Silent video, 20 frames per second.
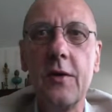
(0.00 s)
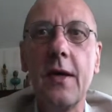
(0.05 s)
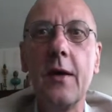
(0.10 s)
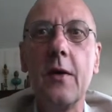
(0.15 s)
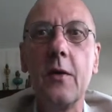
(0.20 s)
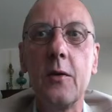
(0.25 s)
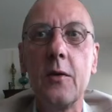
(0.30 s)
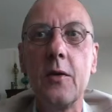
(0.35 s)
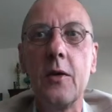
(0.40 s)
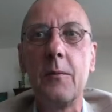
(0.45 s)
I
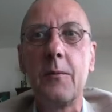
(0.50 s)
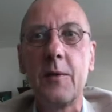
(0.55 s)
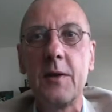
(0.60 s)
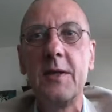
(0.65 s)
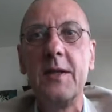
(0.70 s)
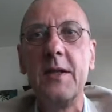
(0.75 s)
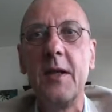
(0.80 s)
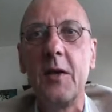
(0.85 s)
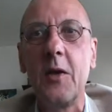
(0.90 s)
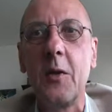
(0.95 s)
heard
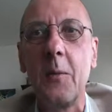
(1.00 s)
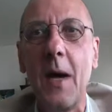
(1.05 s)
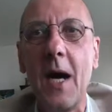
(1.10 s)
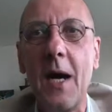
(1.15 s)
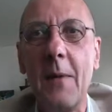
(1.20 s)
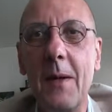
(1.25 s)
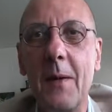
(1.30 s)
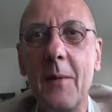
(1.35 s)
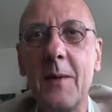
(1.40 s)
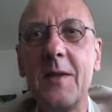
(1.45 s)
President
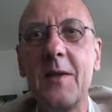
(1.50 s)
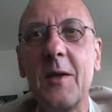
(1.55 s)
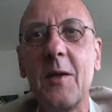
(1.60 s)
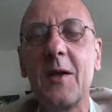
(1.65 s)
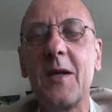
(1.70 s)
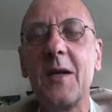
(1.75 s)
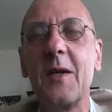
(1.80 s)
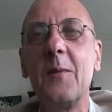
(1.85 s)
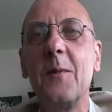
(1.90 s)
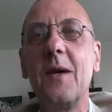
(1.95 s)
Obama was
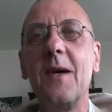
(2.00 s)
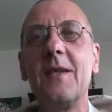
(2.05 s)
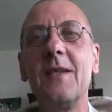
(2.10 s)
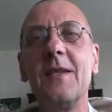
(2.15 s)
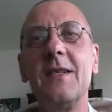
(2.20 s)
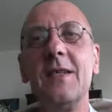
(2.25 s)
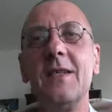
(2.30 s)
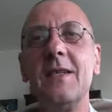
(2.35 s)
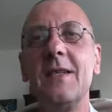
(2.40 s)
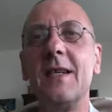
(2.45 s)
talking
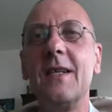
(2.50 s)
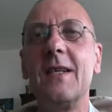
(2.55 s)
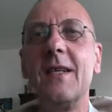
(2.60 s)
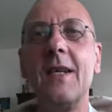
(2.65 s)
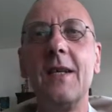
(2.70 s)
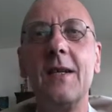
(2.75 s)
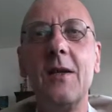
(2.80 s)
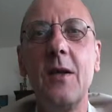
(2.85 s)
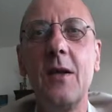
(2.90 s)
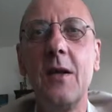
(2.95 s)
about this, and
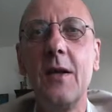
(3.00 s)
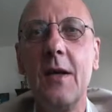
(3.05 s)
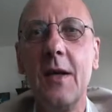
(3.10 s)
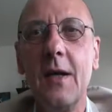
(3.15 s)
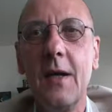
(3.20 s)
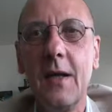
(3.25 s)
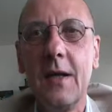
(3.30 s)
then